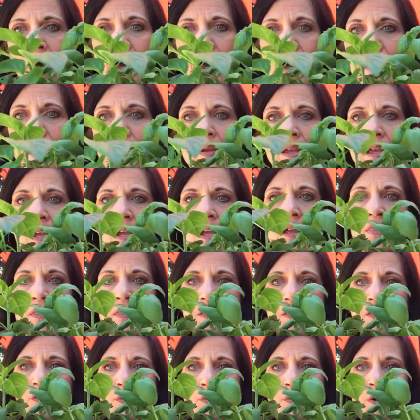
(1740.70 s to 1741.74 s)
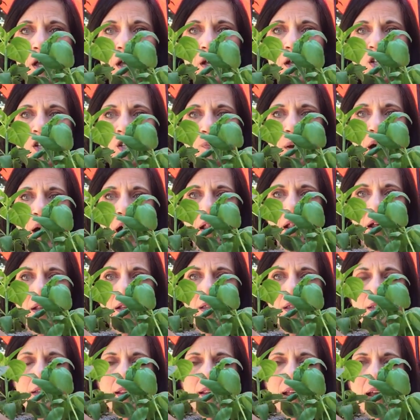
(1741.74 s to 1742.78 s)
um, in the three inch
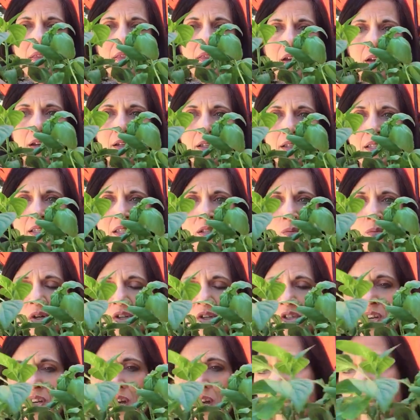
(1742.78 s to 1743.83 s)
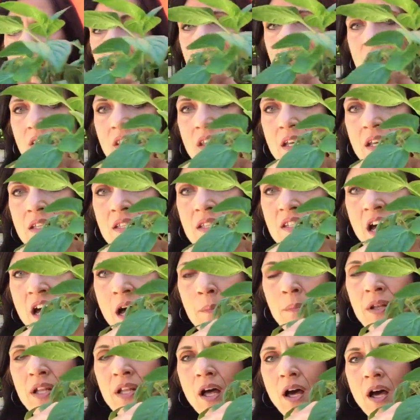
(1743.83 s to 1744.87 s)
pellets like this, which I'll link to these
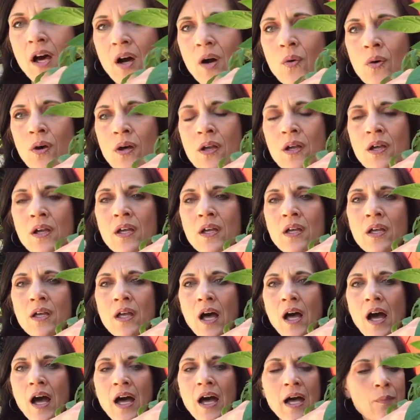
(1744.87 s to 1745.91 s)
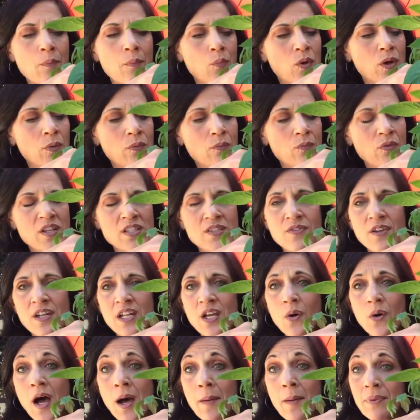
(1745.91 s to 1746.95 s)
down below um, when this
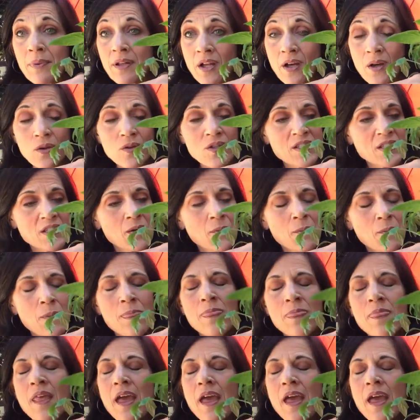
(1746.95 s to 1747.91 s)
video uploads.